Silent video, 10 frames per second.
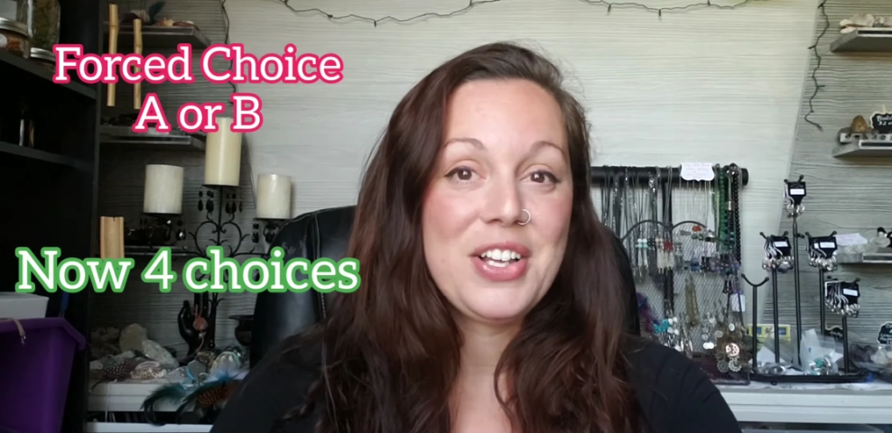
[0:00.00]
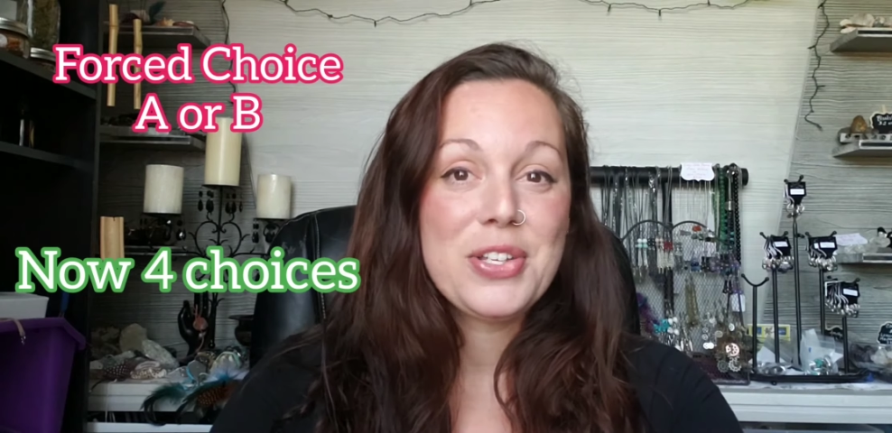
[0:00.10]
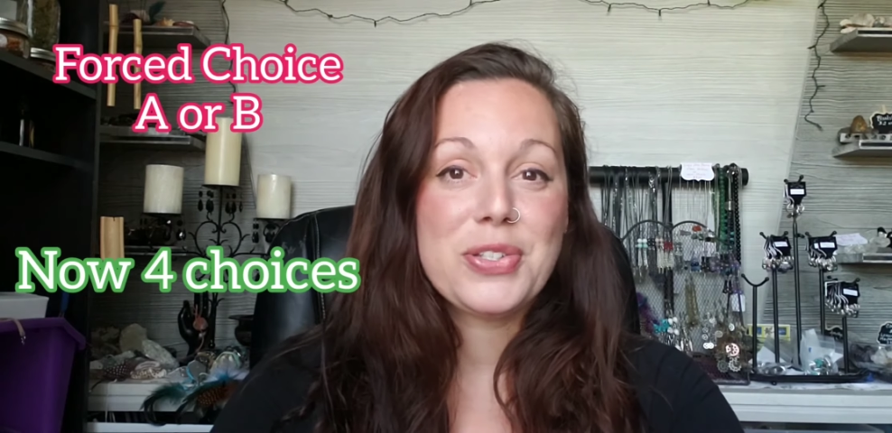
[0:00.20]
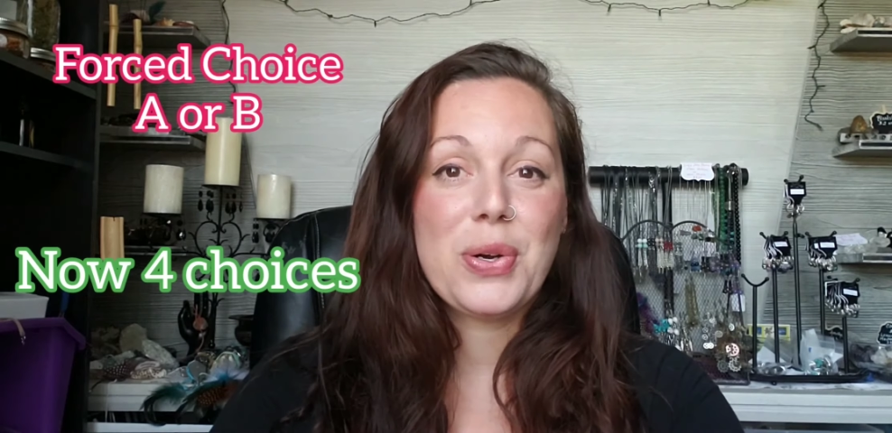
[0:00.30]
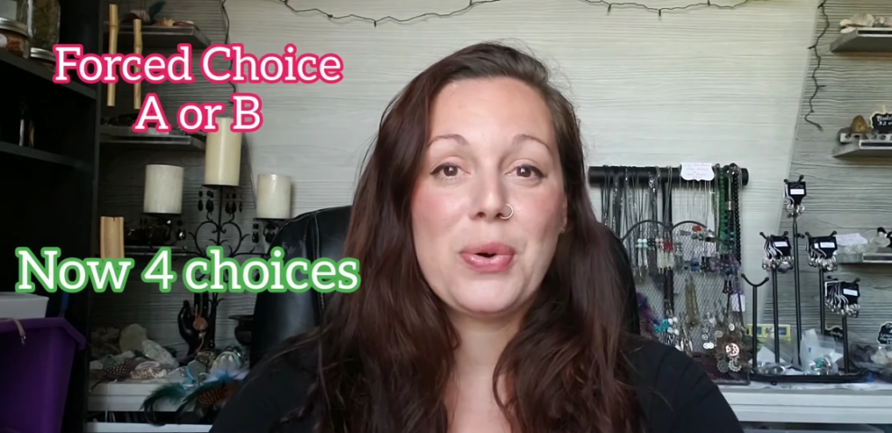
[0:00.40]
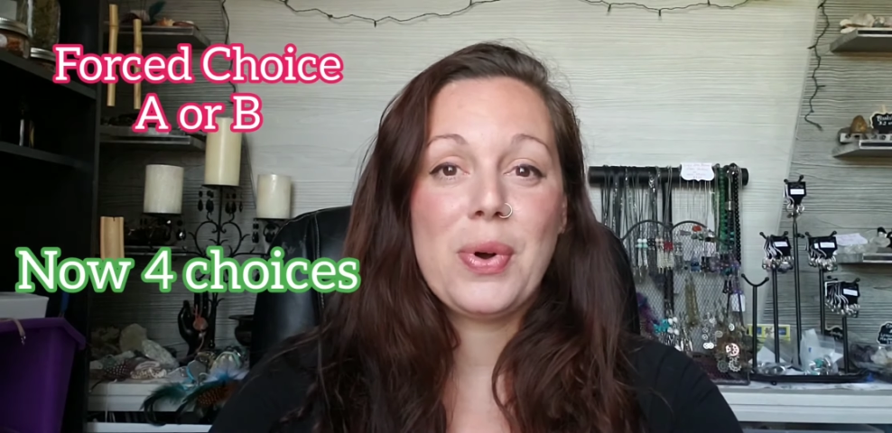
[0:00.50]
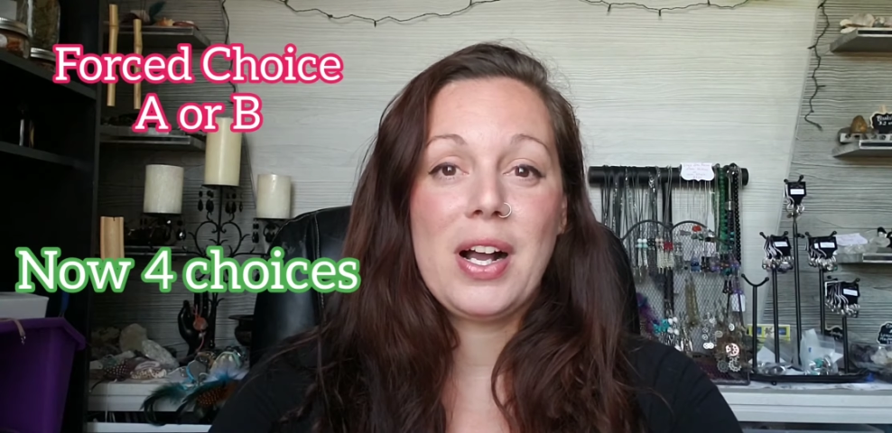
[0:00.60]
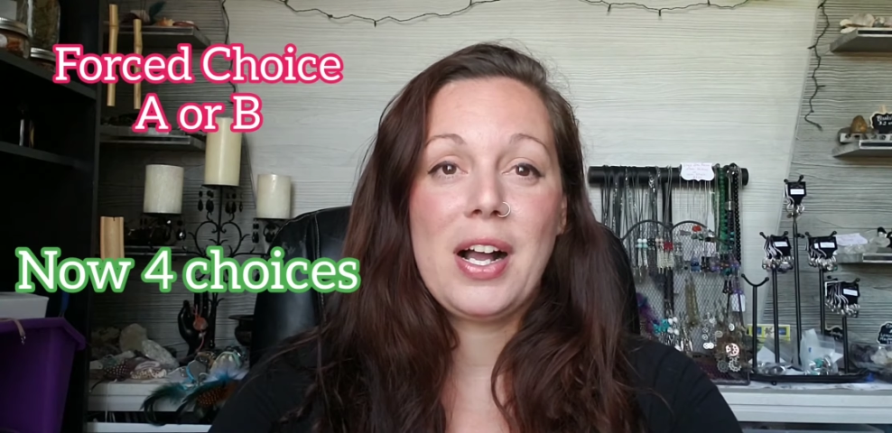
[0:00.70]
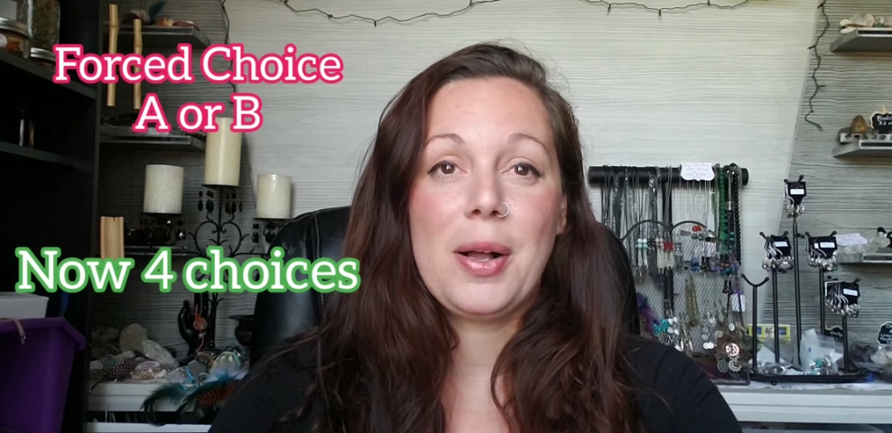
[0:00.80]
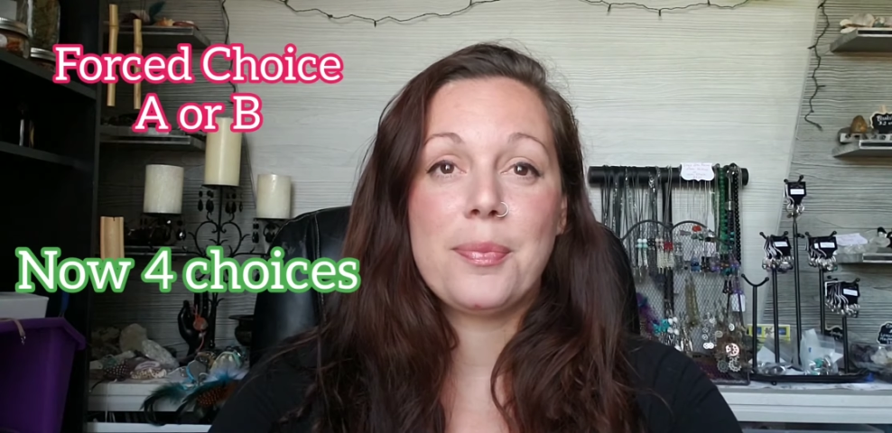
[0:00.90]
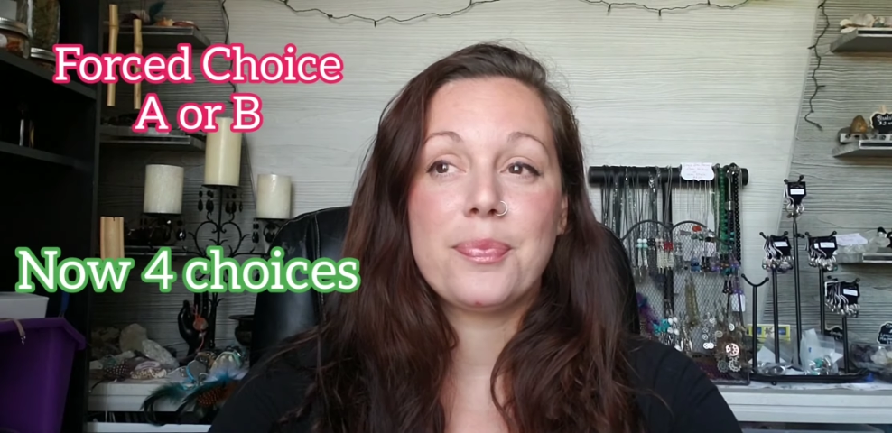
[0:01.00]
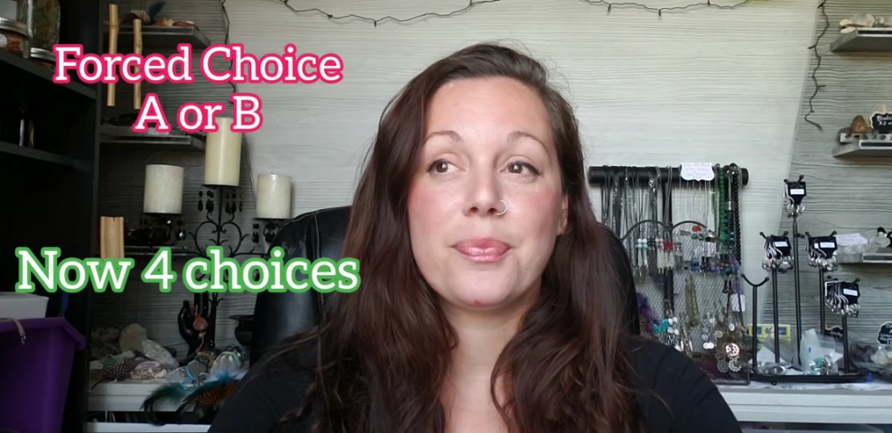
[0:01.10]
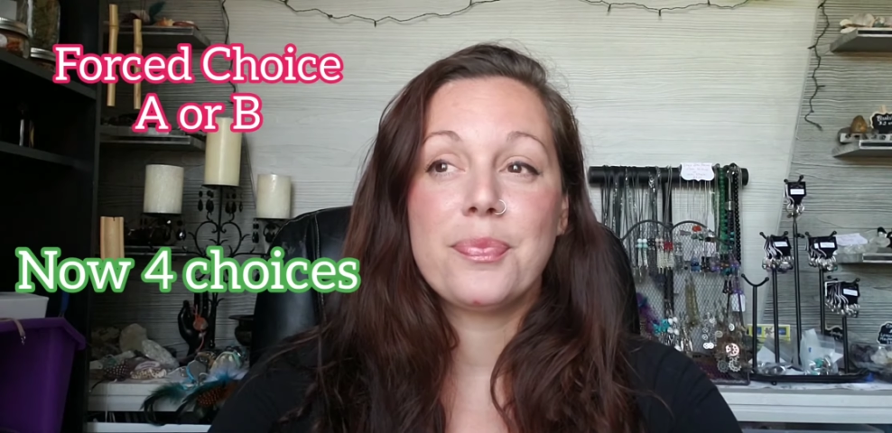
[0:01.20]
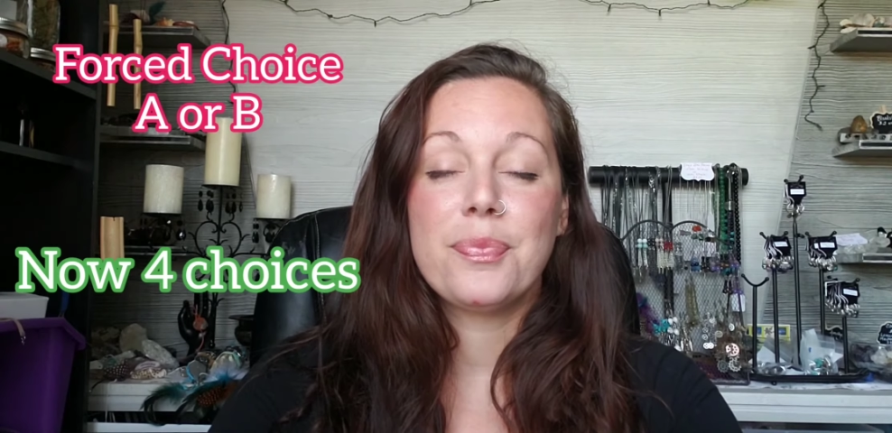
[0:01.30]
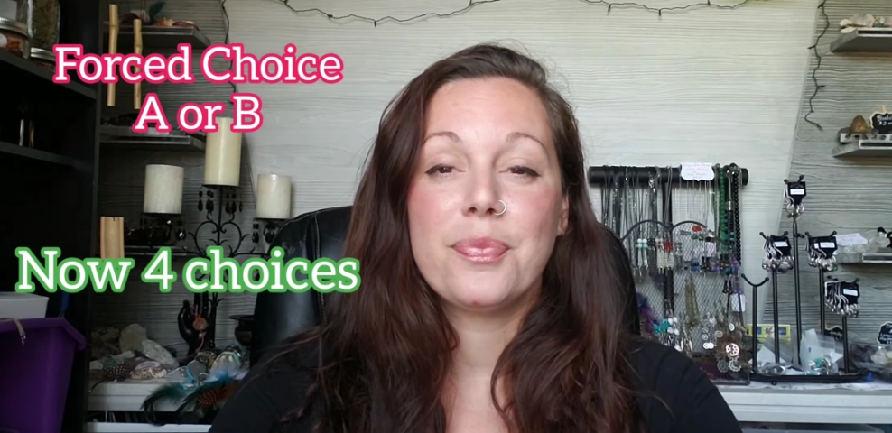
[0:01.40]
So,